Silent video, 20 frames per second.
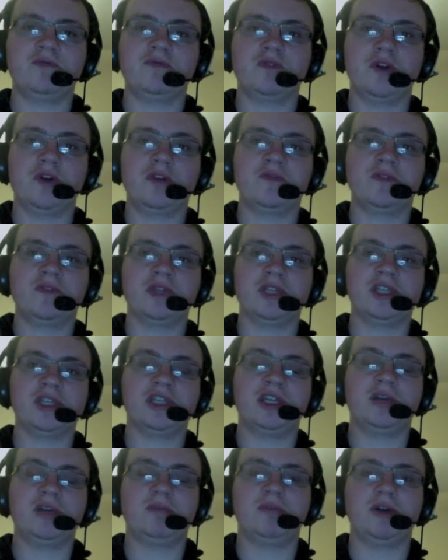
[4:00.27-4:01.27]
Rock versus
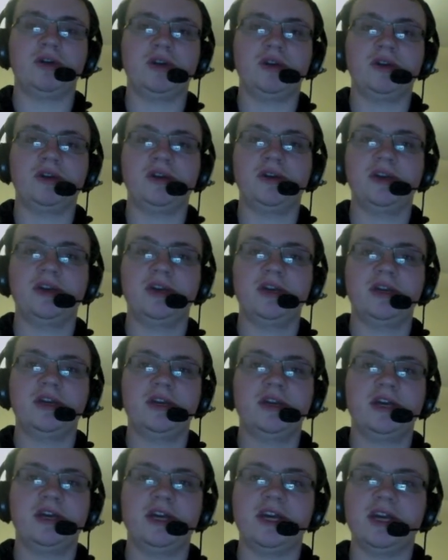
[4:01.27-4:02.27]
CM Punk,
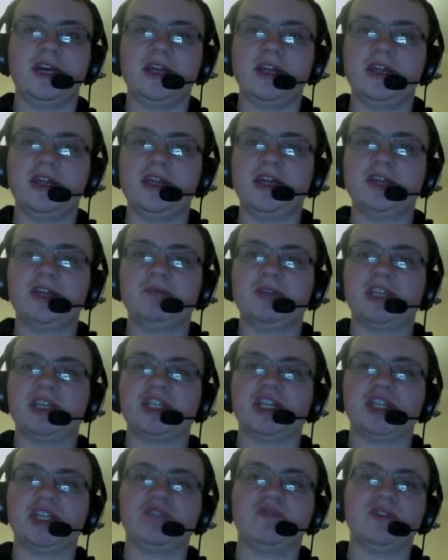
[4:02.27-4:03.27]
it makes
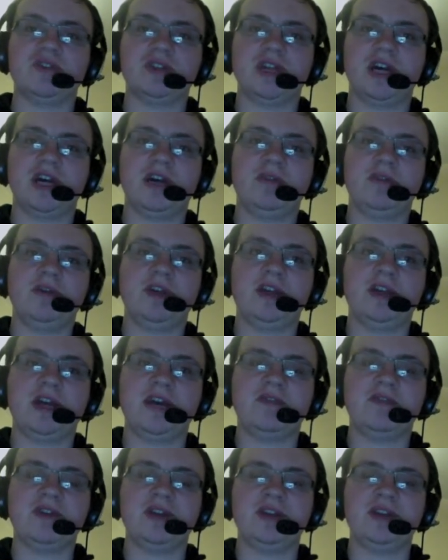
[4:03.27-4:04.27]
sense for it to
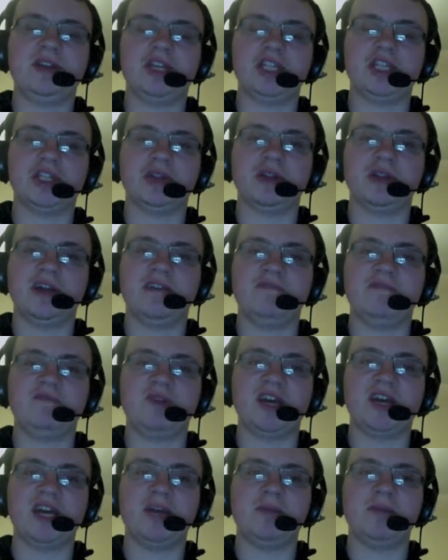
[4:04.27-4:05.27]
have a decent length.
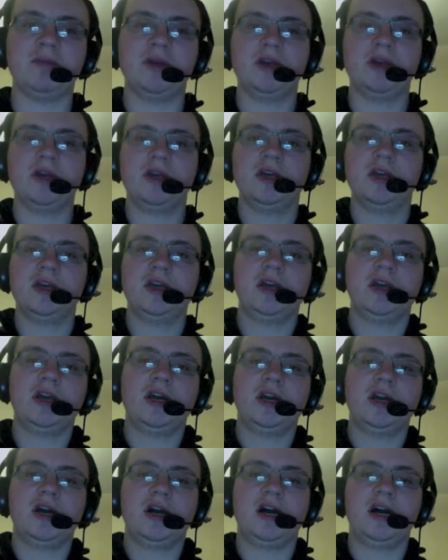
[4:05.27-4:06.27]
But
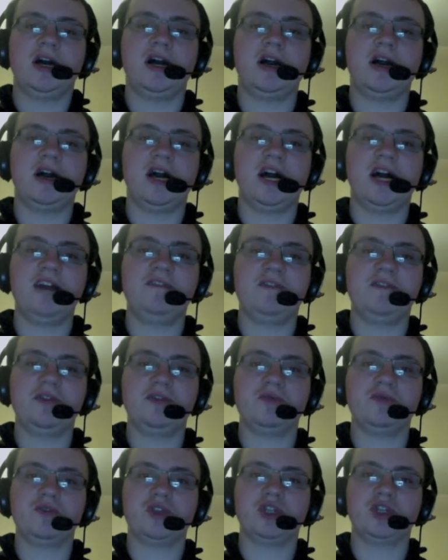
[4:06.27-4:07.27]
I thought the
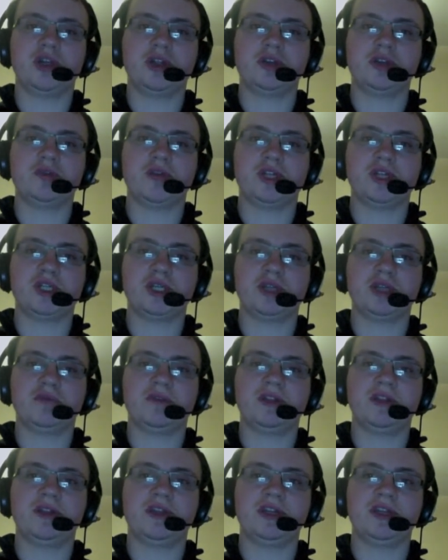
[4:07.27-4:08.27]
Rhodes Scholars were actually going to
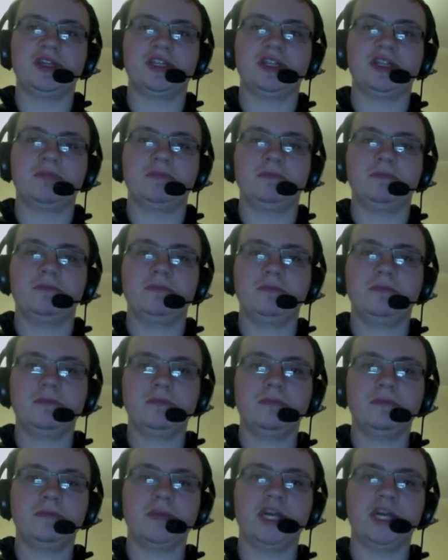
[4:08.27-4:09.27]
win this,
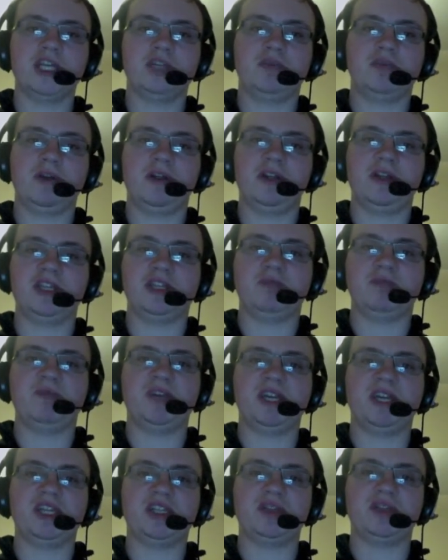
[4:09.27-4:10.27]
as well as the
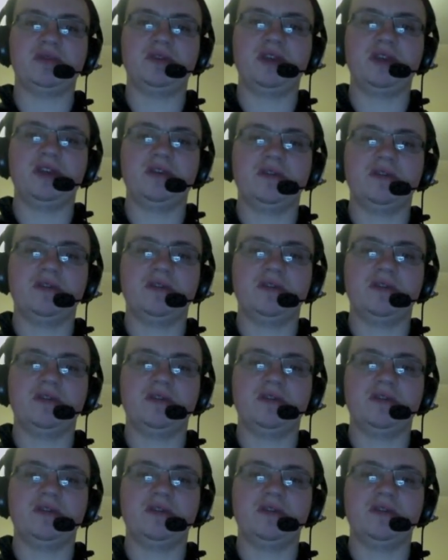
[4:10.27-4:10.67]
PS3.